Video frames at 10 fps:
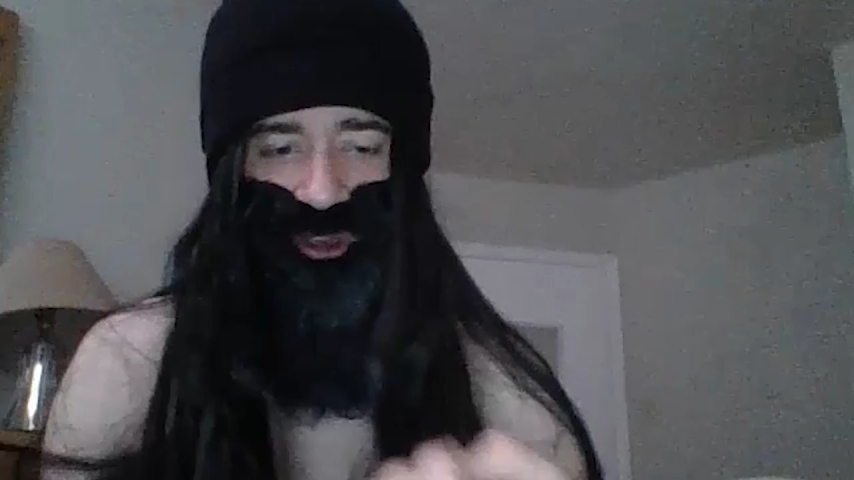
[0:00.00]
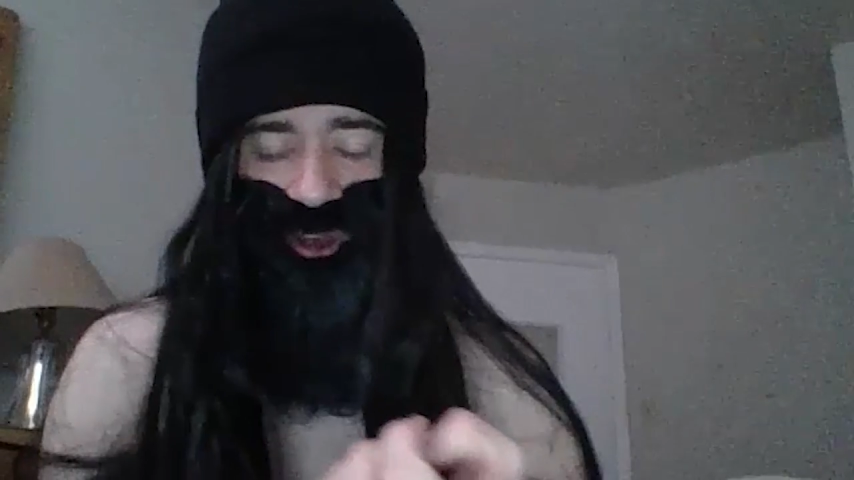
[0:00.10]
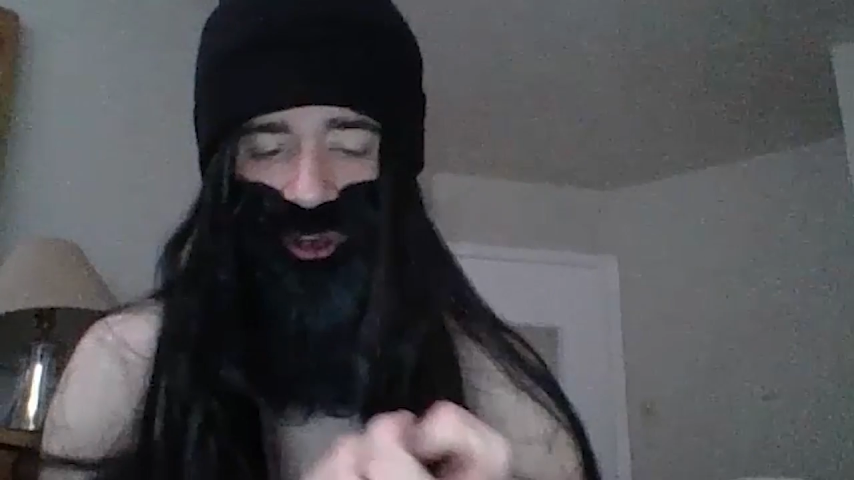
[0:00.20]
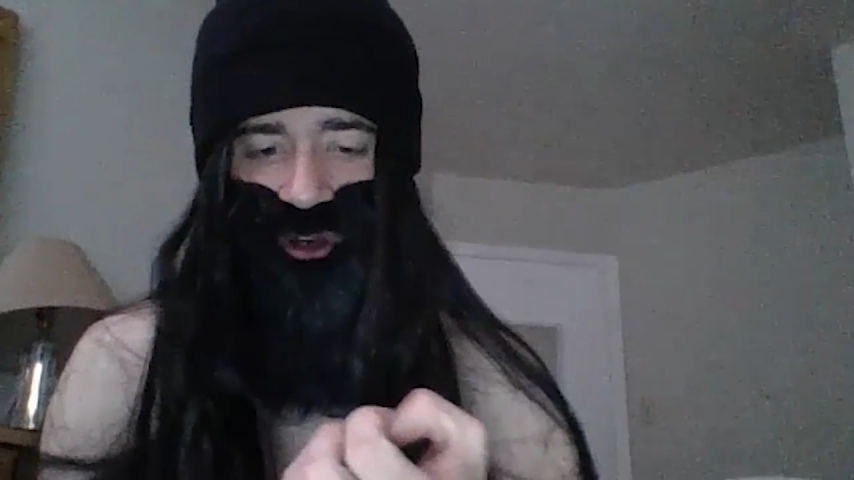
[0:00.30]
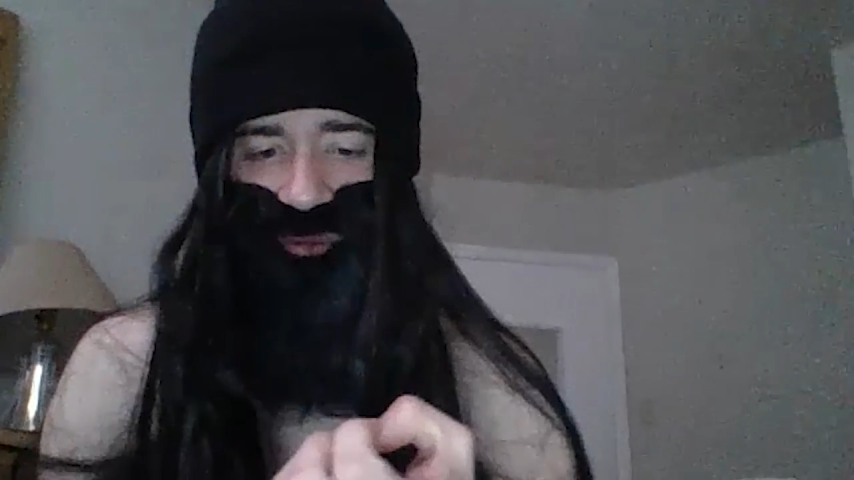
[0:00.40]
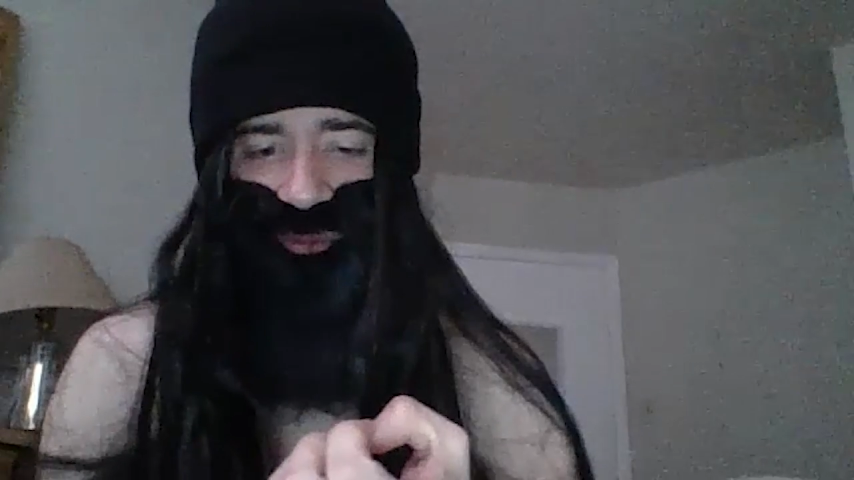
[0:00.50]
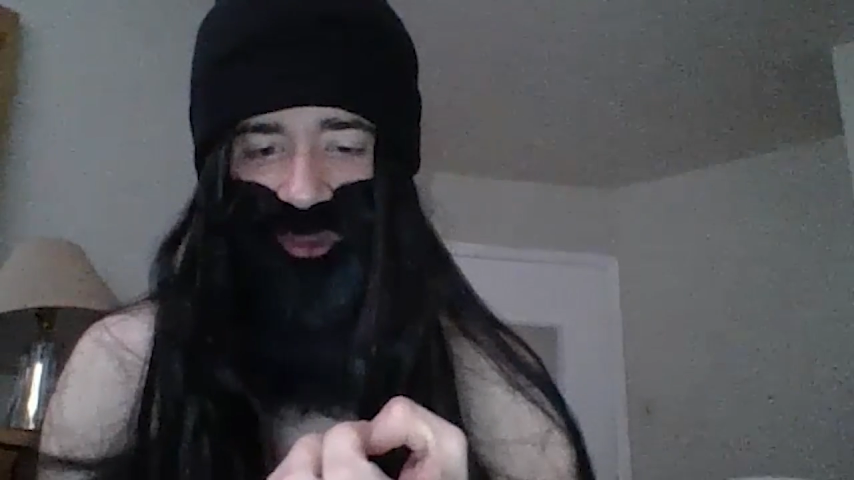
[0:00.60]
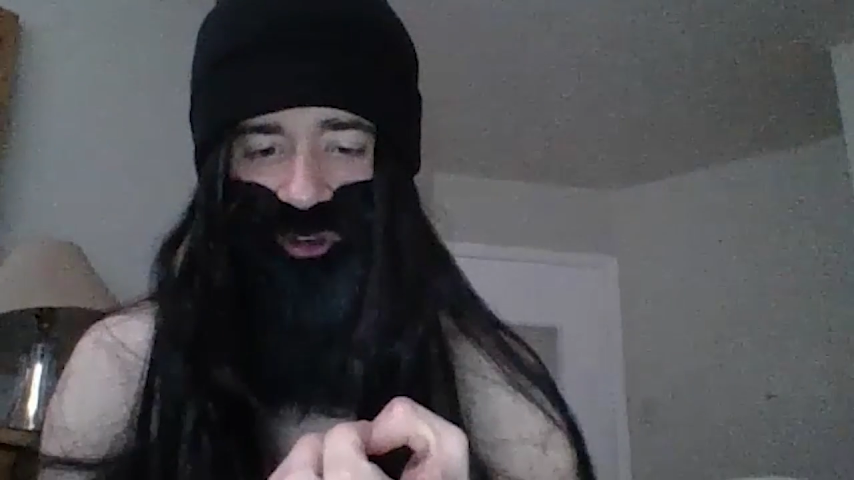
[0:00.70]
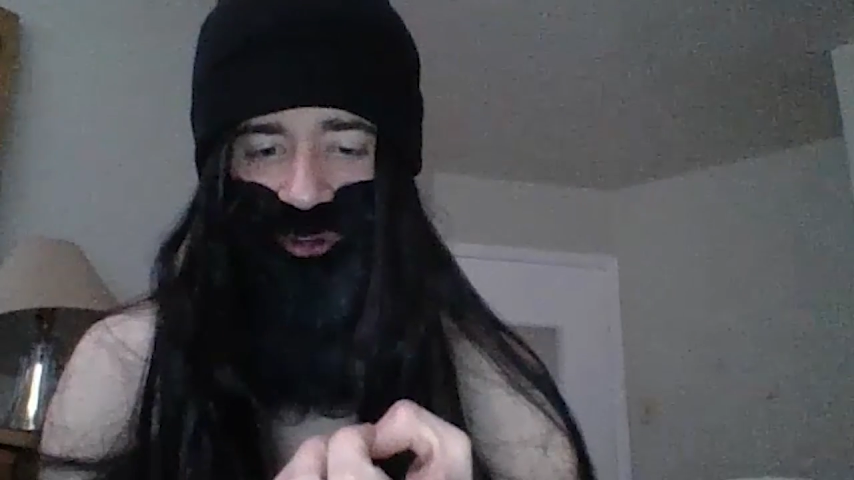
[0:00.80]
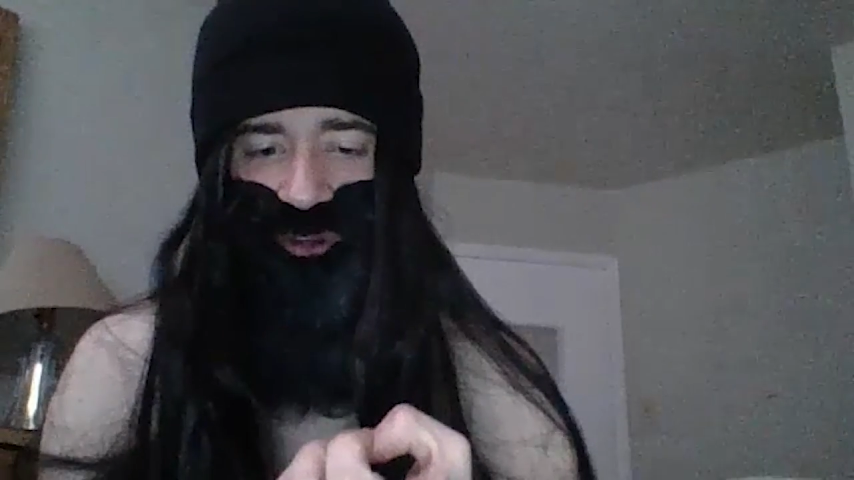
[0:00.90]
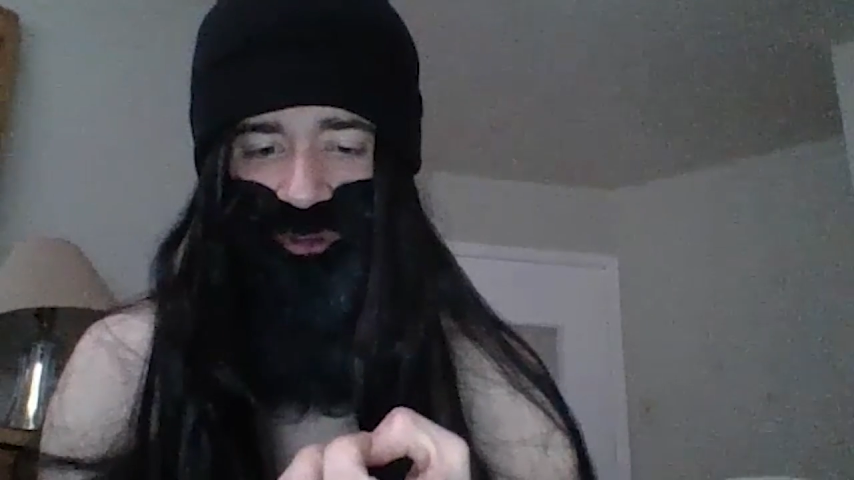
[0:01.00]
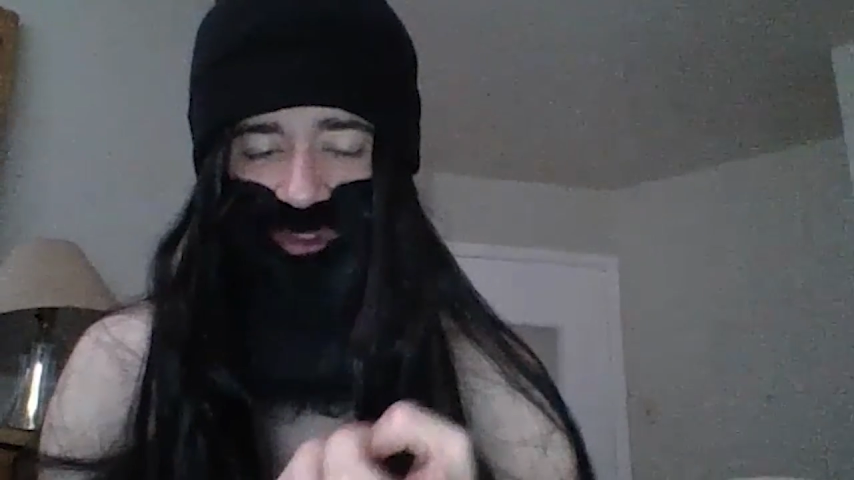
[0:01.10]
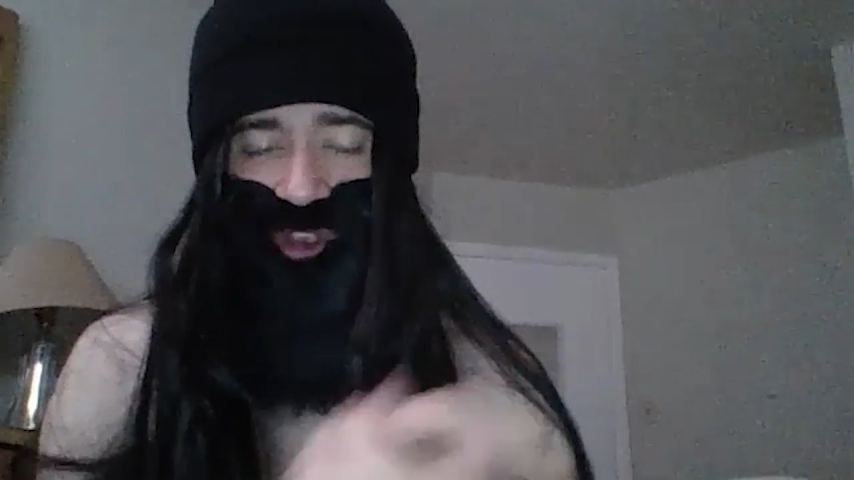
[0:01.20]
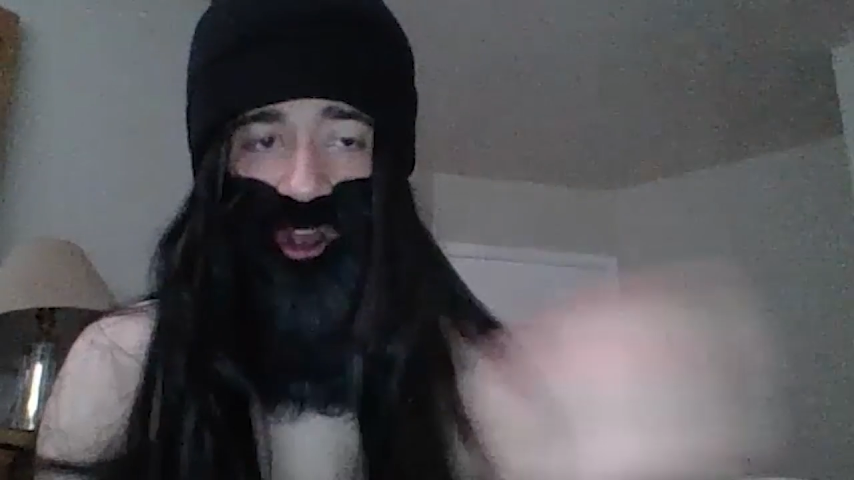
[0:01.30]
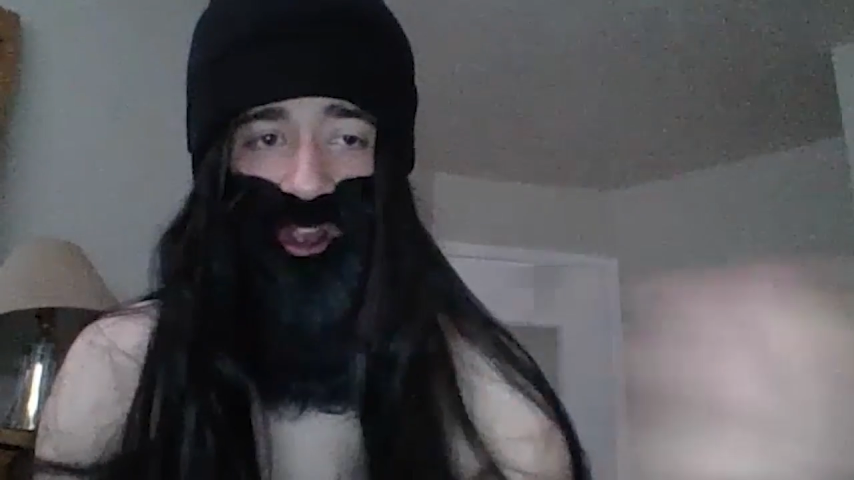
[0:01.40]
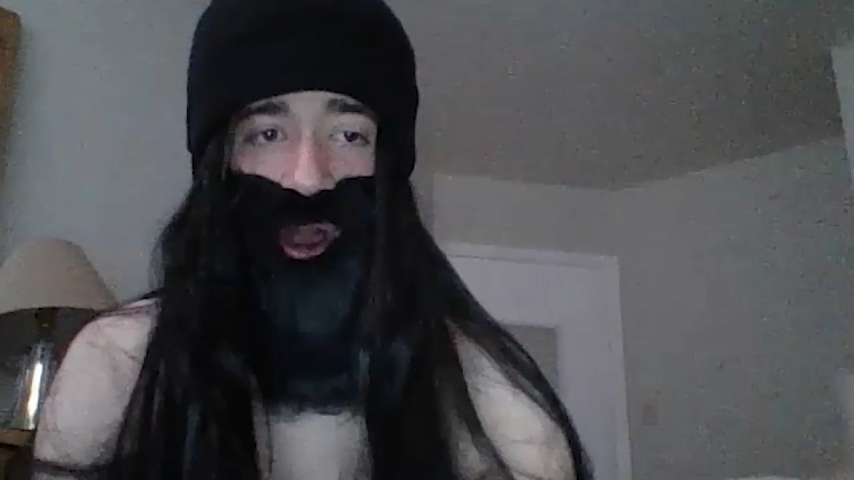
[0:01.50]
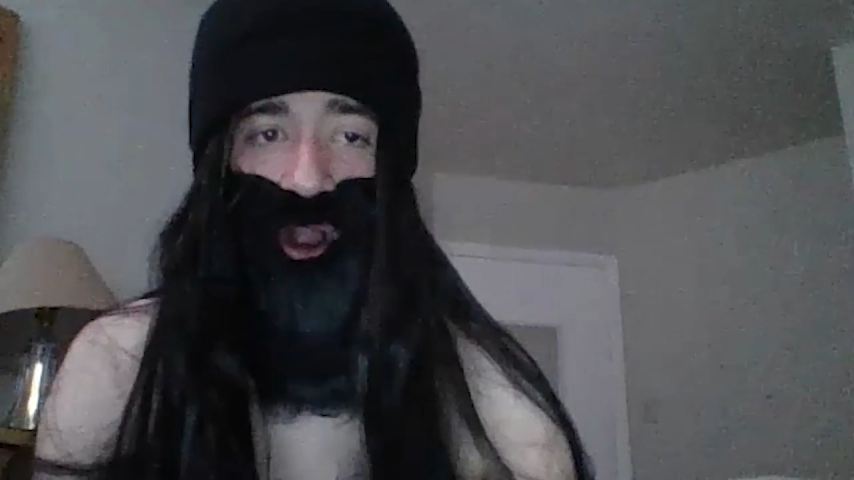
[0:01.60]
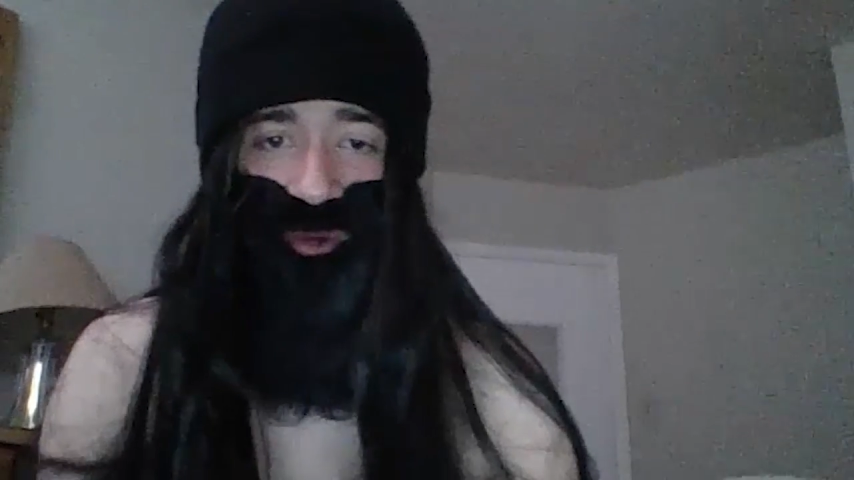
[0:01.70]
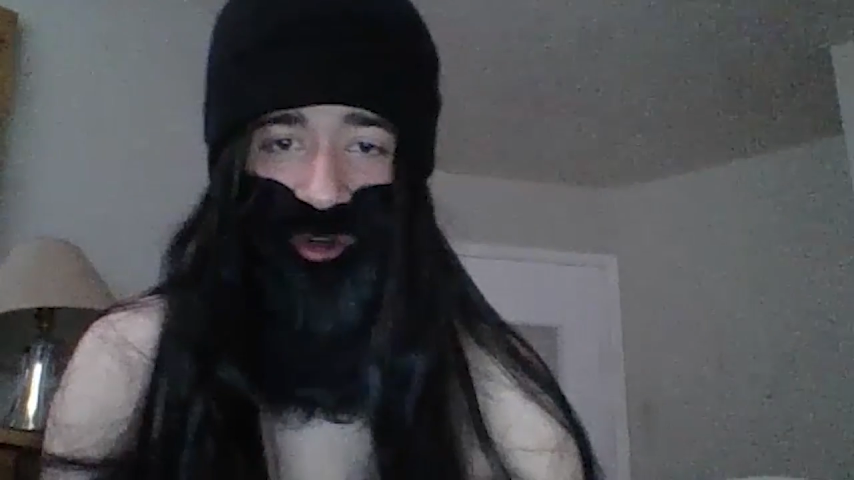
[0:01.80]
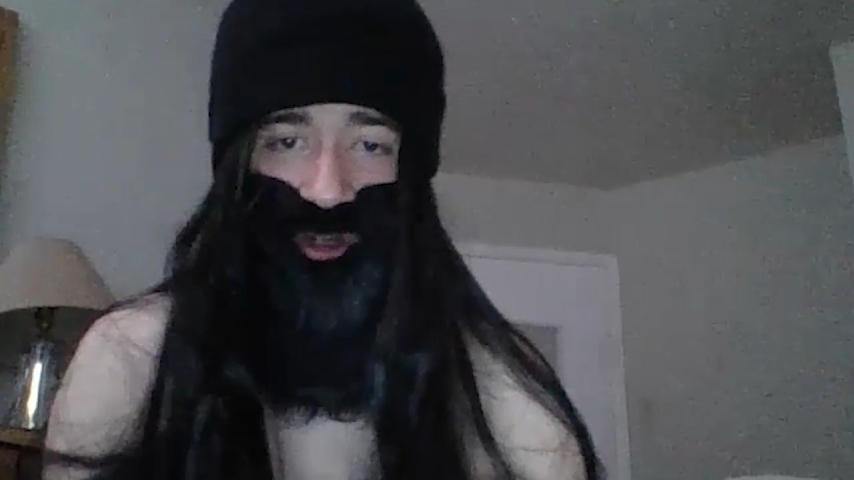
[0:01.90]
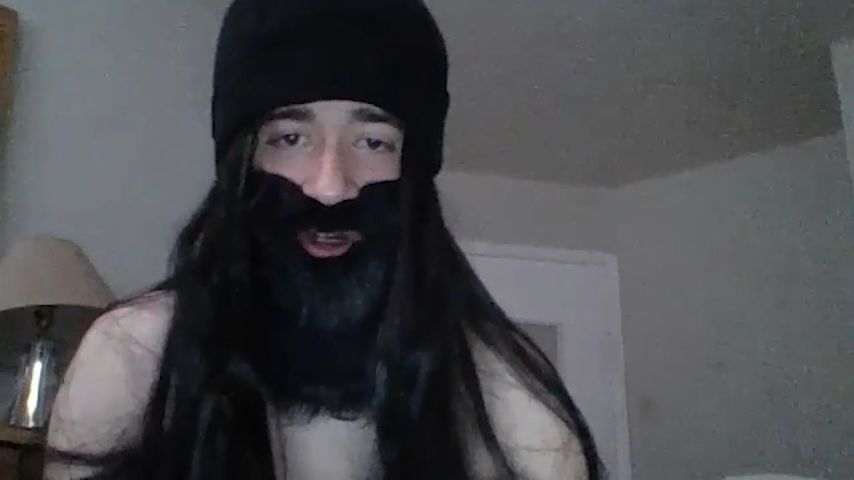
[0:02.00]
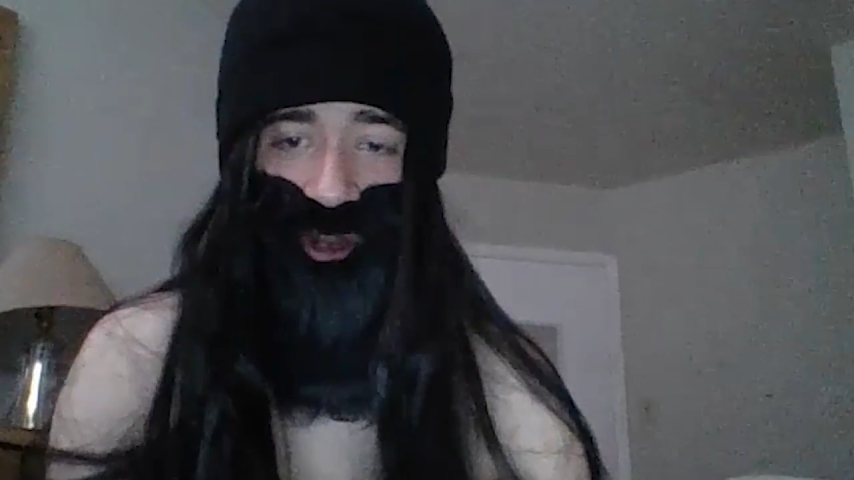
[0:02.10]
and it was like clockwork.